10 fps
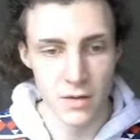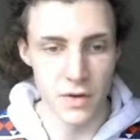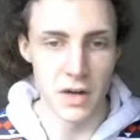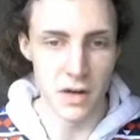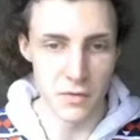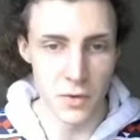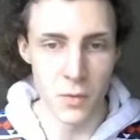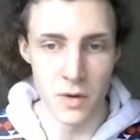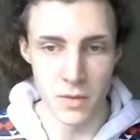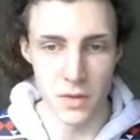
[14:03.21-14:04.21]
Funny enough, the
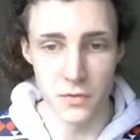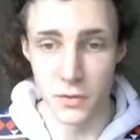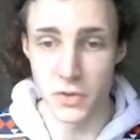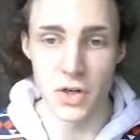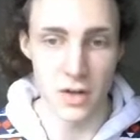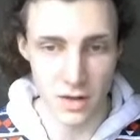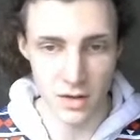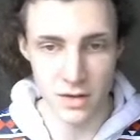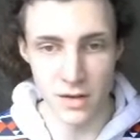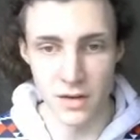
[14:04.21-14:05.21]
one with the food truck
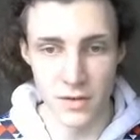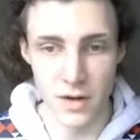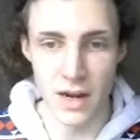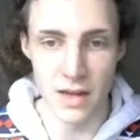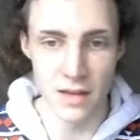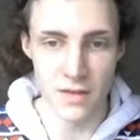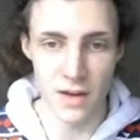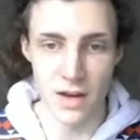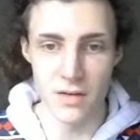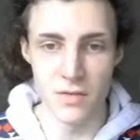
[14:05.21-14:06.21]
delivery guy that's
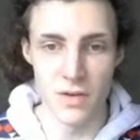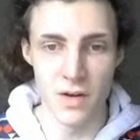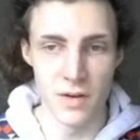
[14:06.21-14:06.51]
kind of,